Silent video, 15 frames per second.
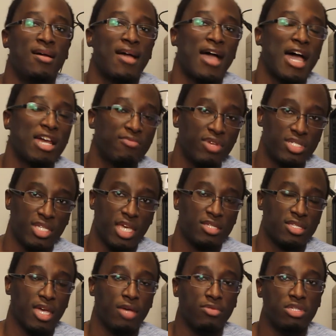how do we take
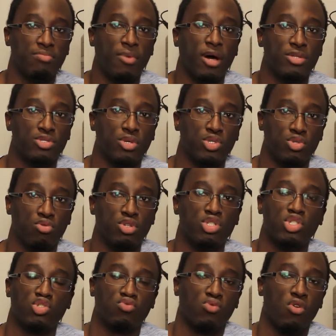down these monsters who can
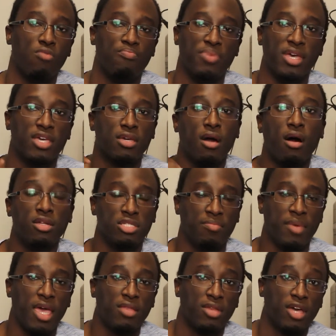just grow big on
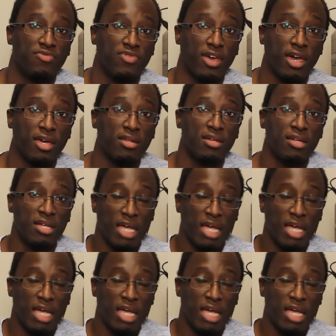demand like that?